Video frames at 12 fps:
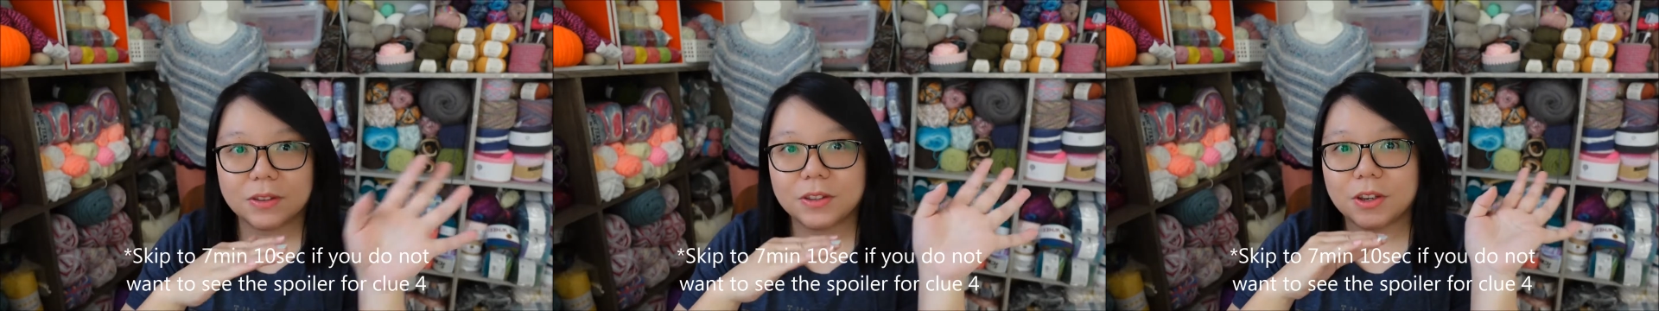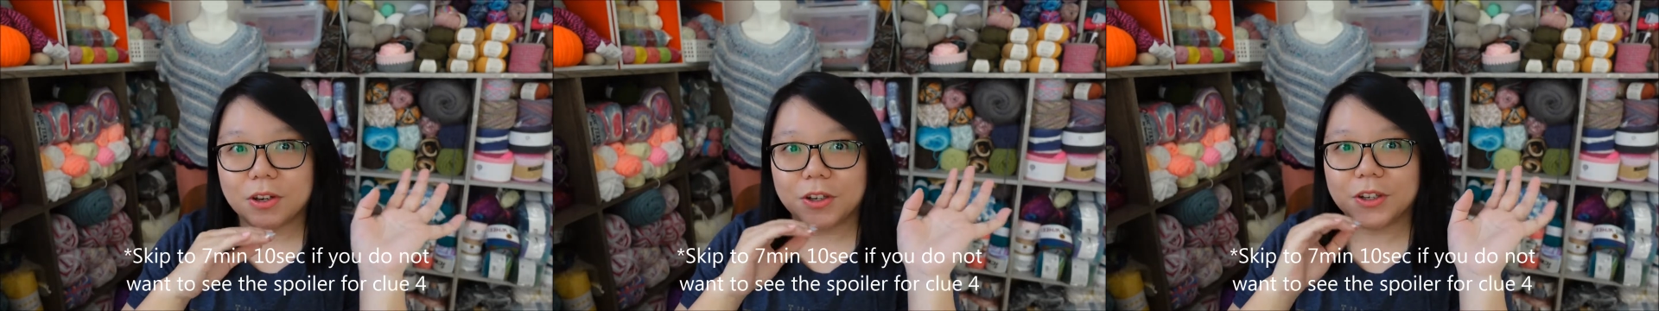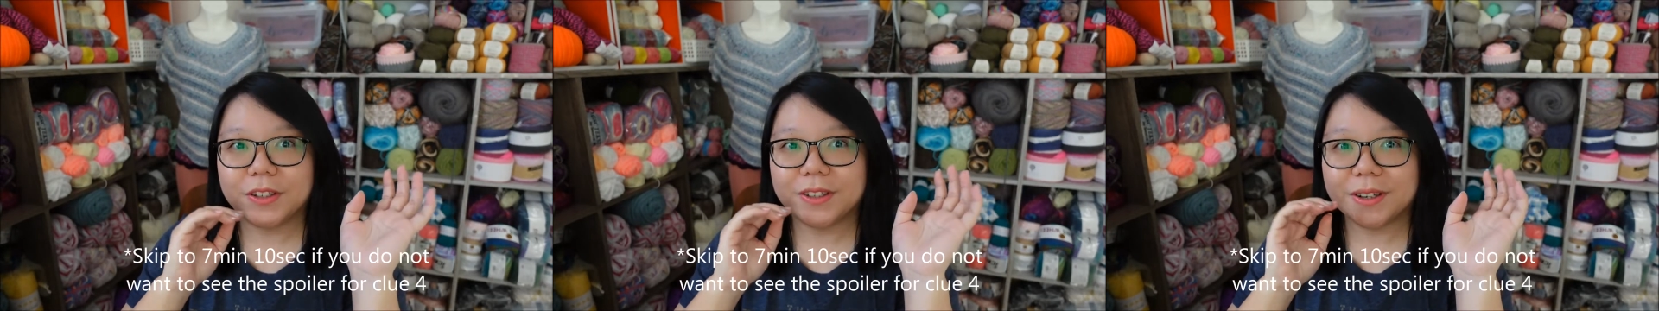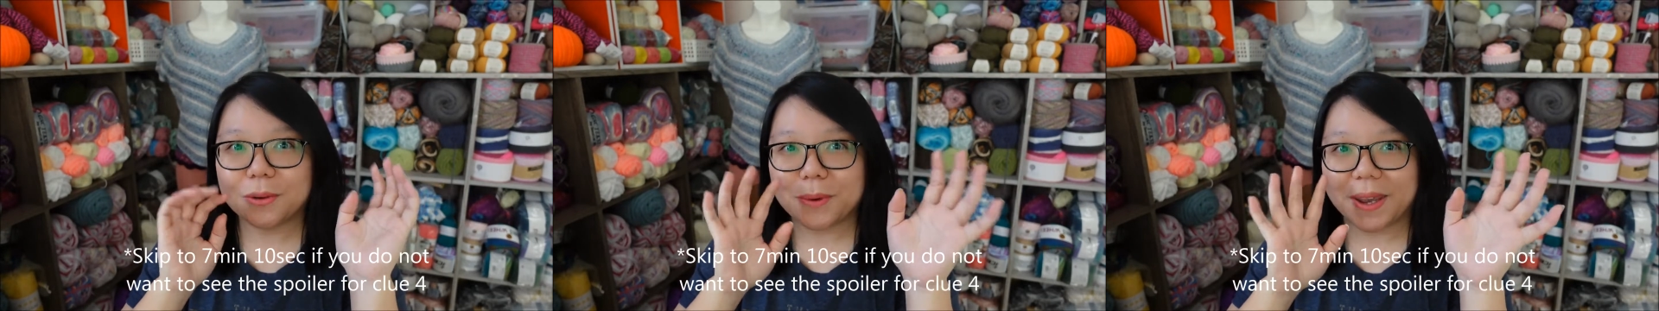turn
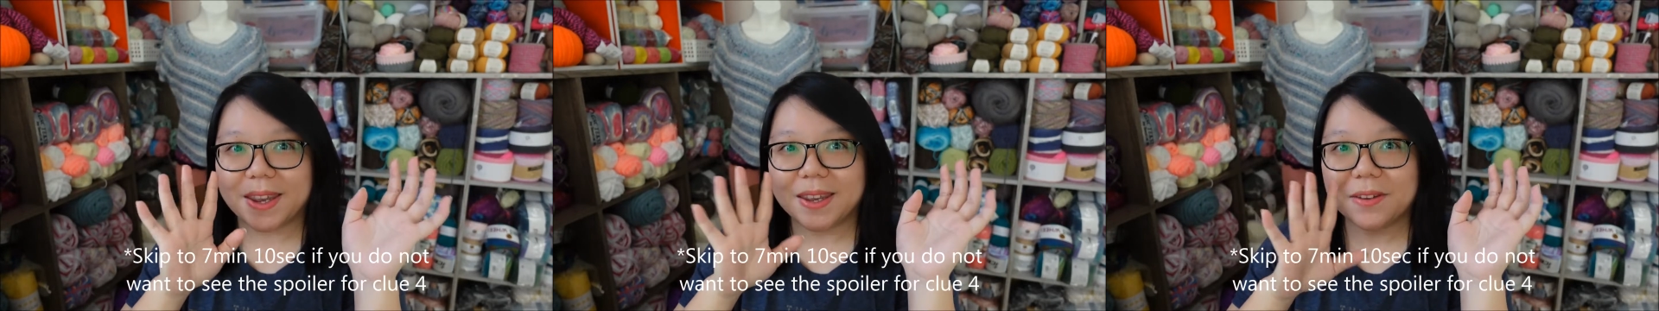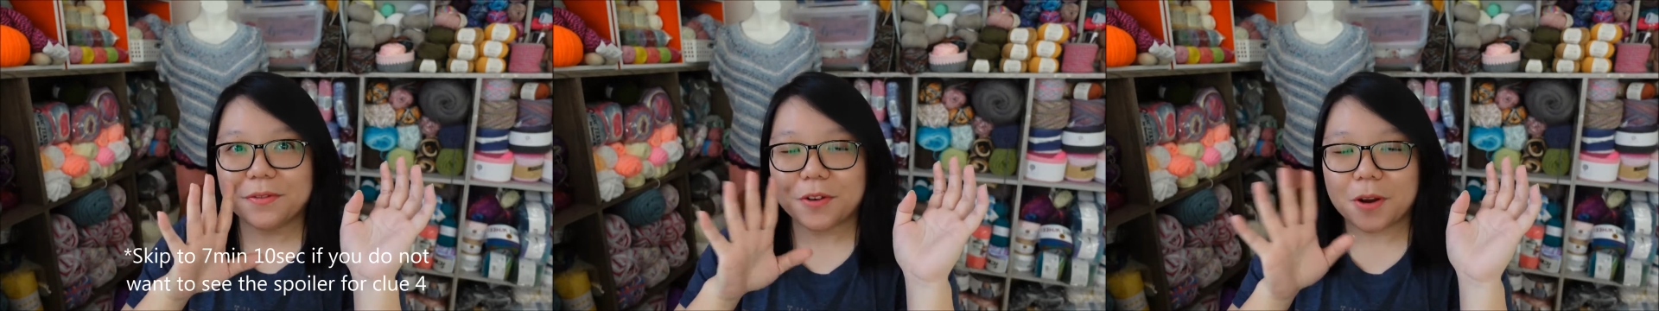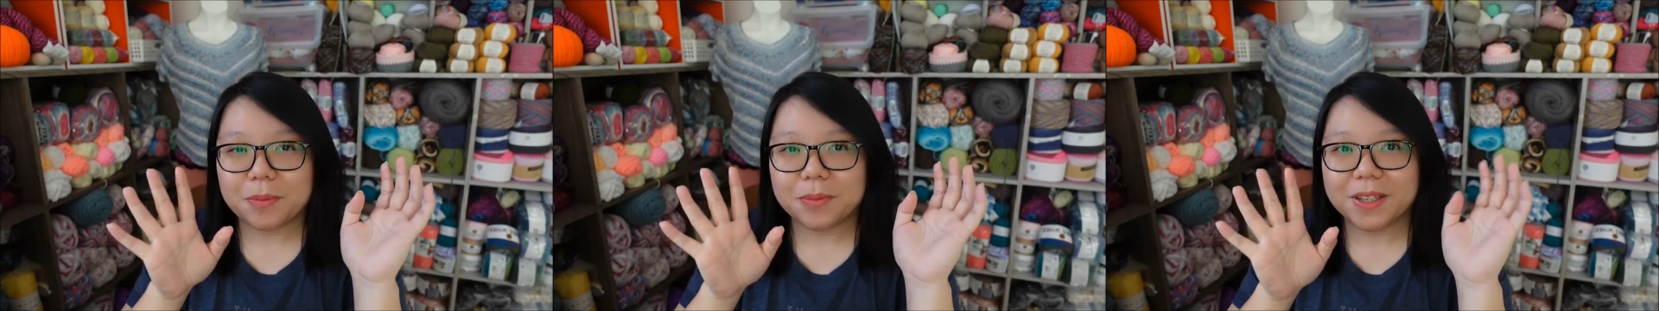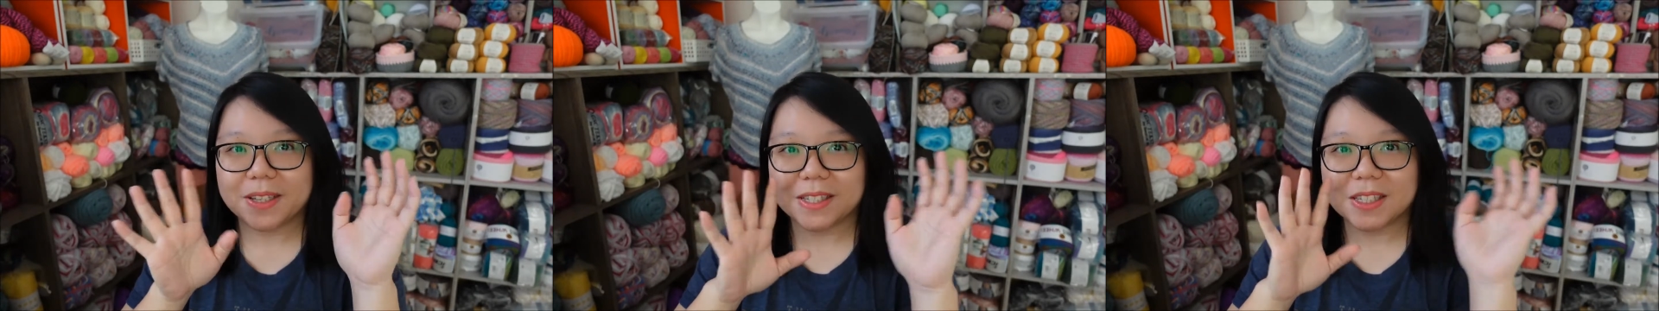away from
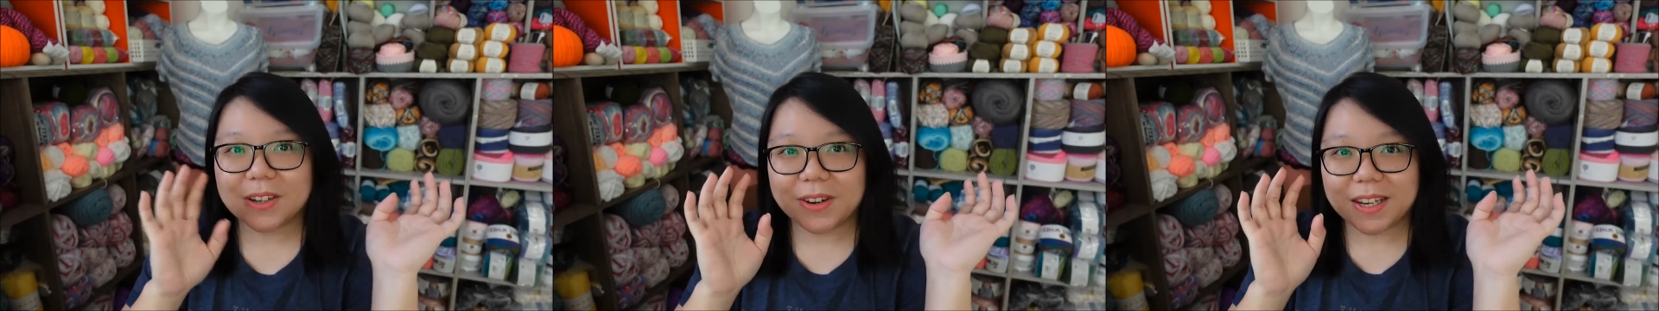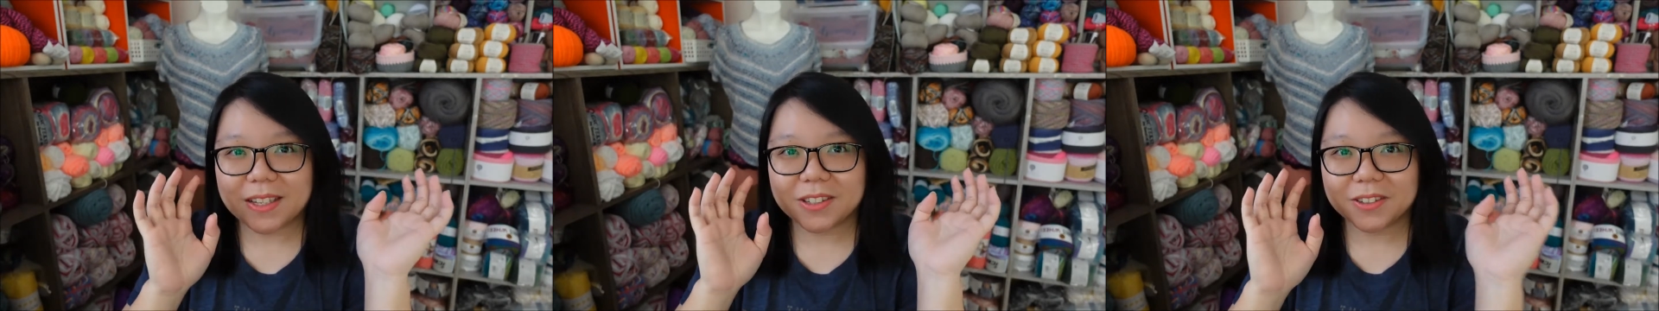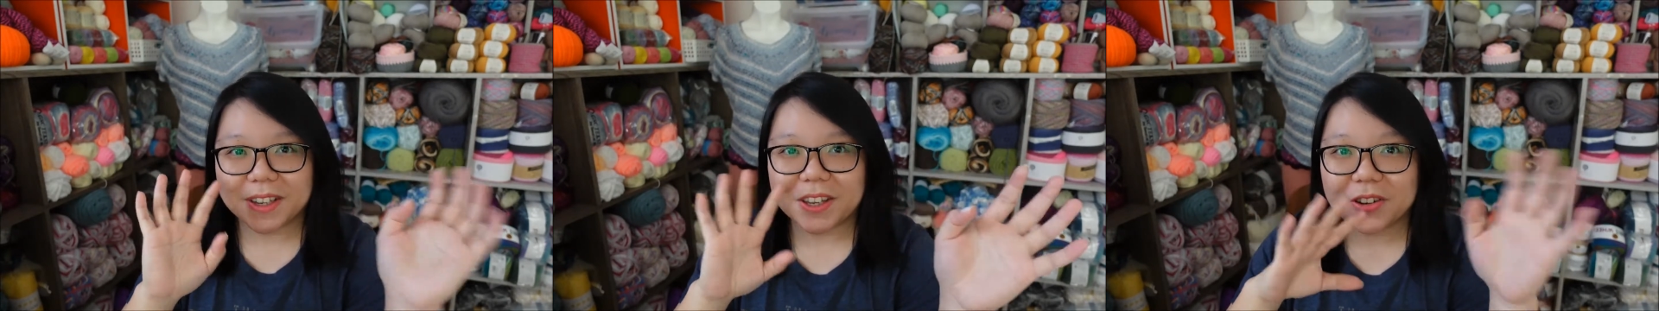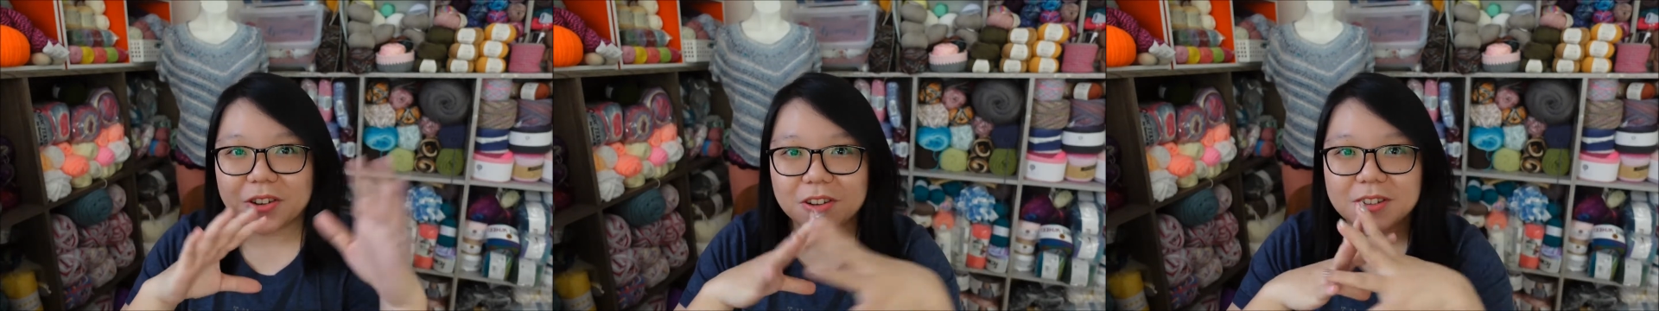the screen so that
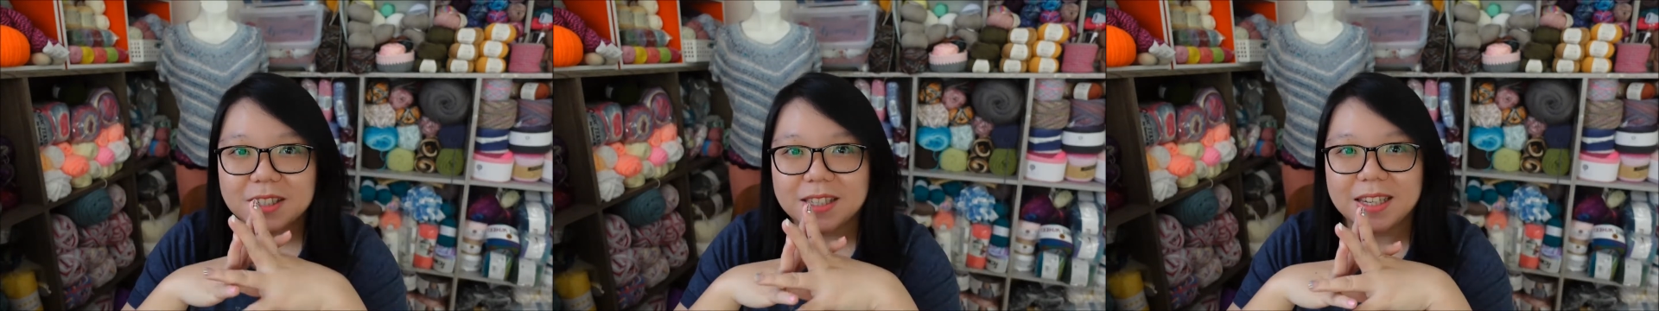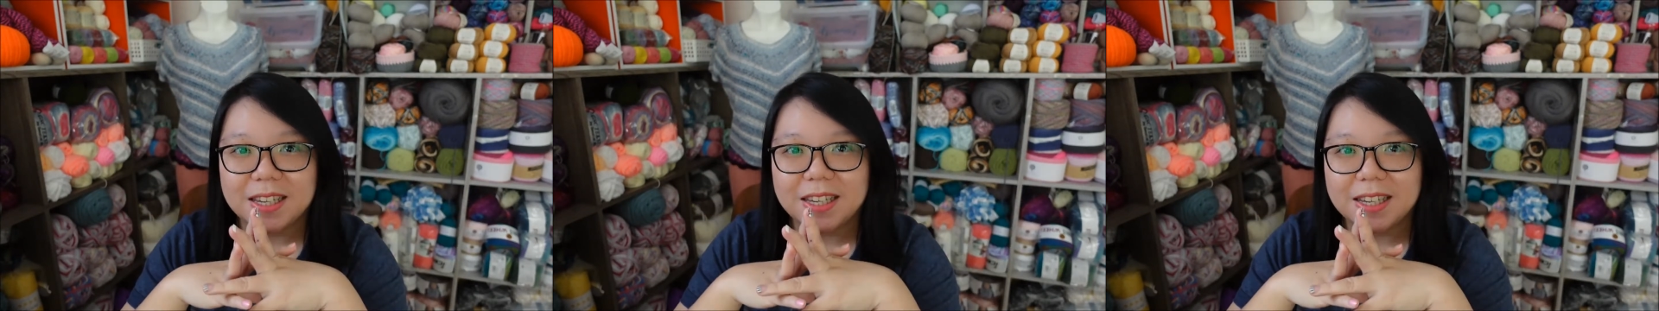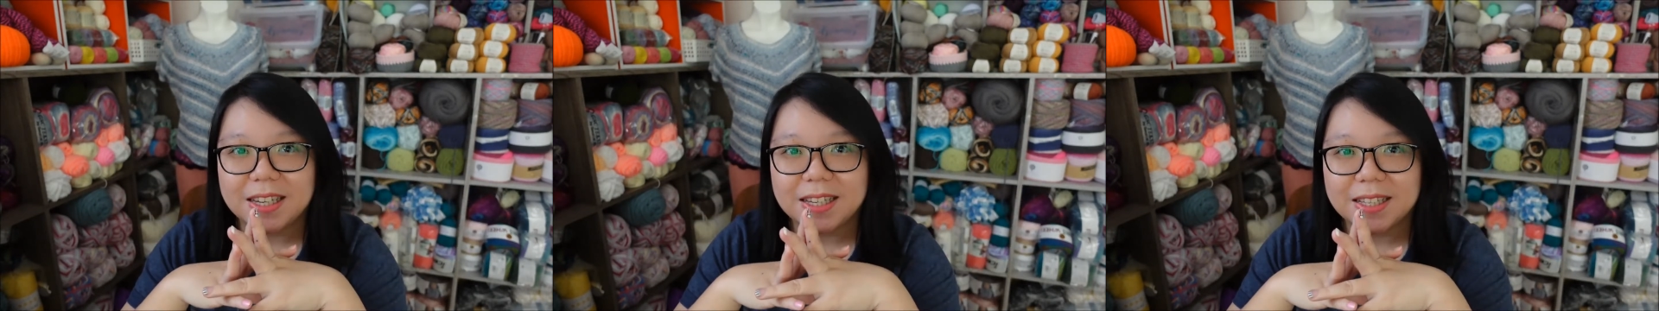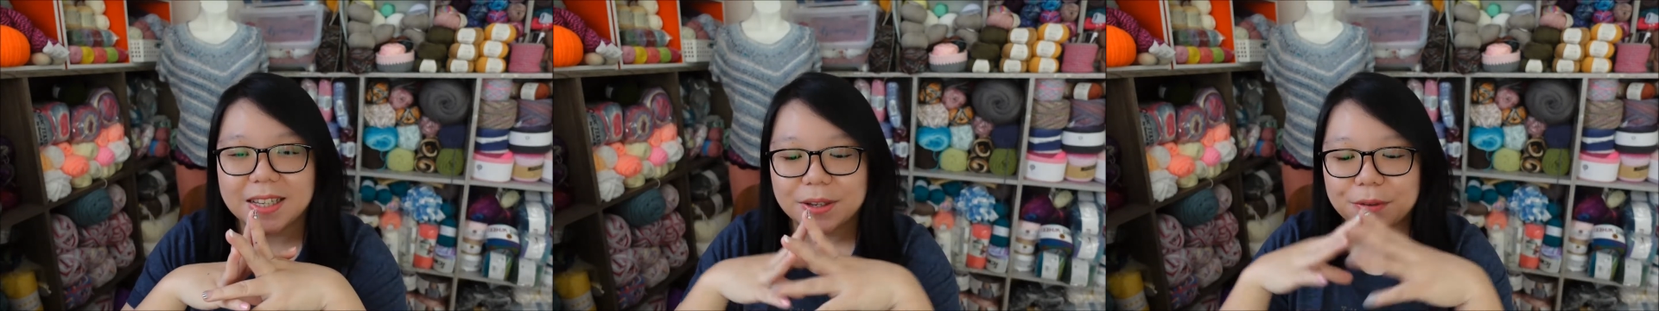you don't see
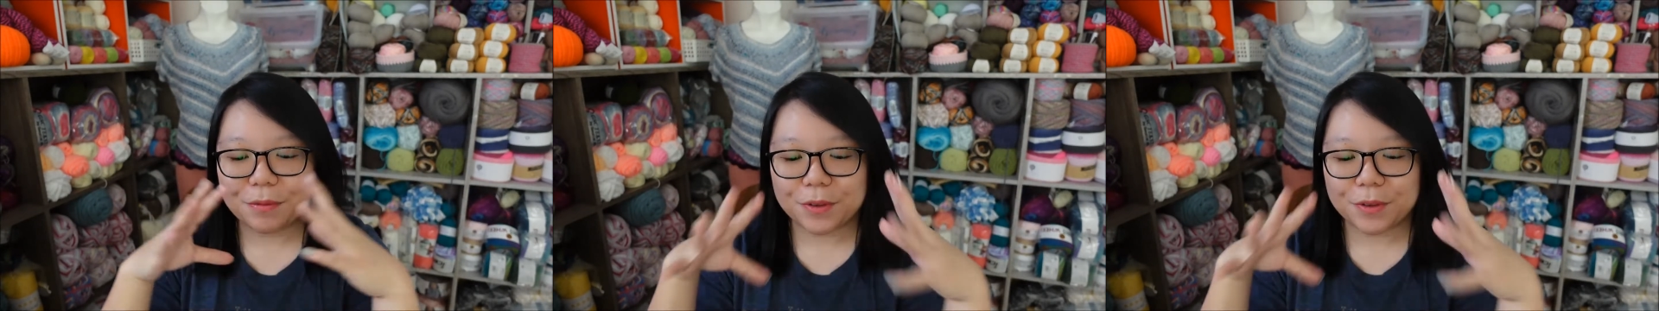the